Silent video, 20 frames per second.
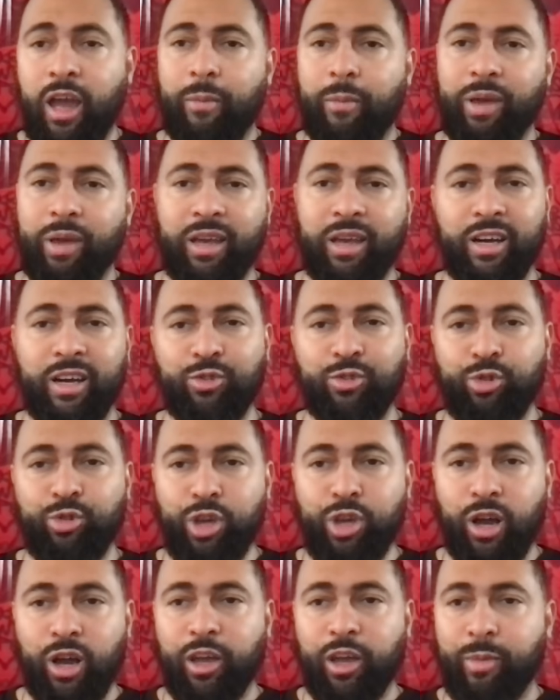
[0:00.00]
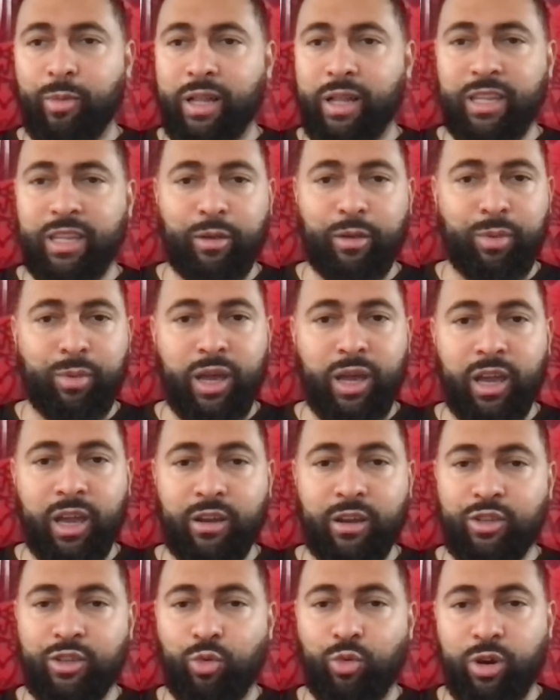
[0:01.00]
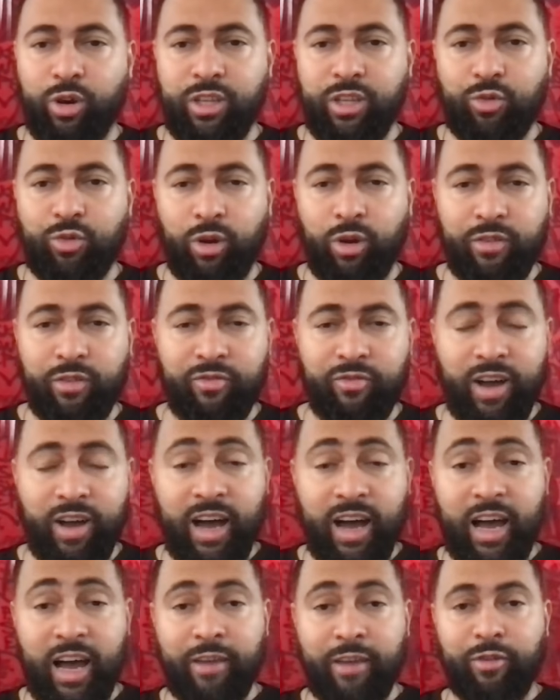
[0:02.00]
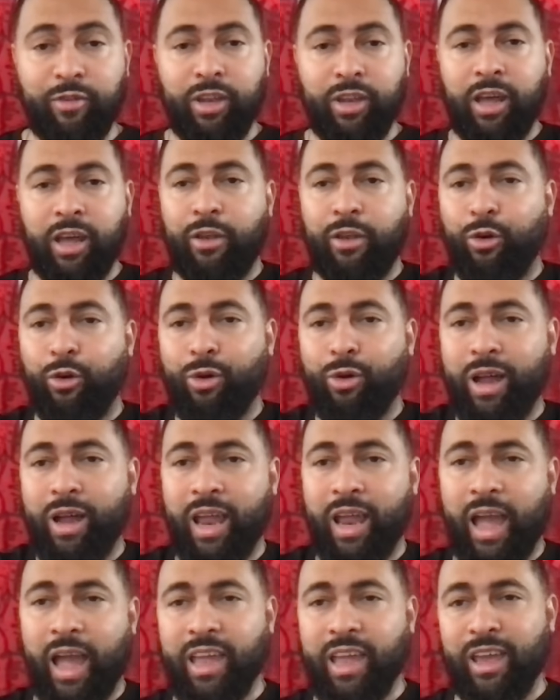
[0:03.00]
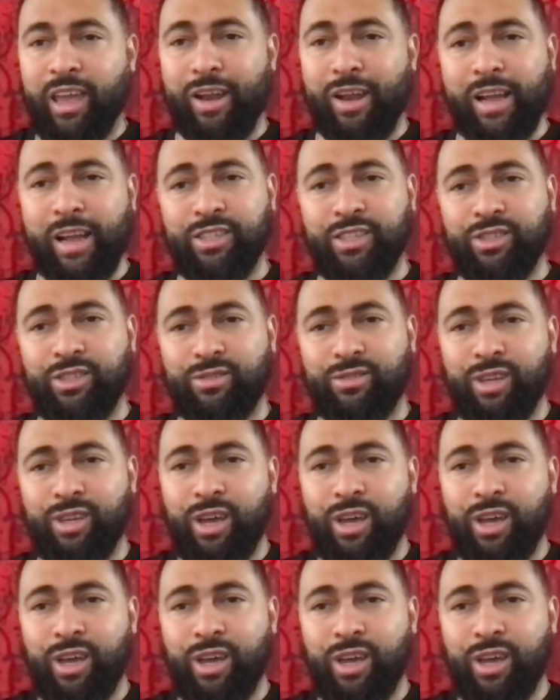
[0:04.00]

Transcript: because we're talking about the NBA here in 2025, and I know I just